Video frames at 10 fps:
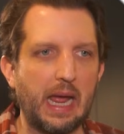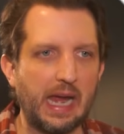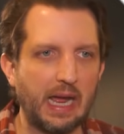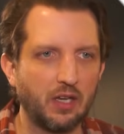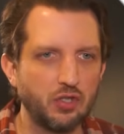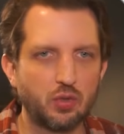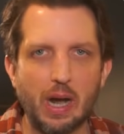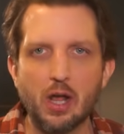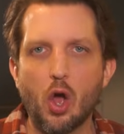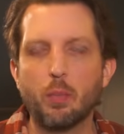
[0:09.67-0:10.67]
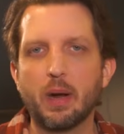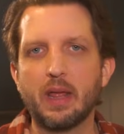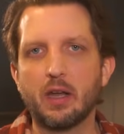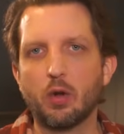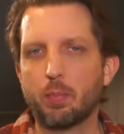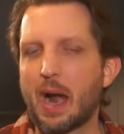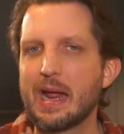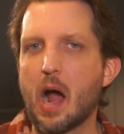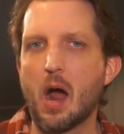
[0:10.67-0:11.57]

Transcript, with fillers: and you try to open it, it'll probably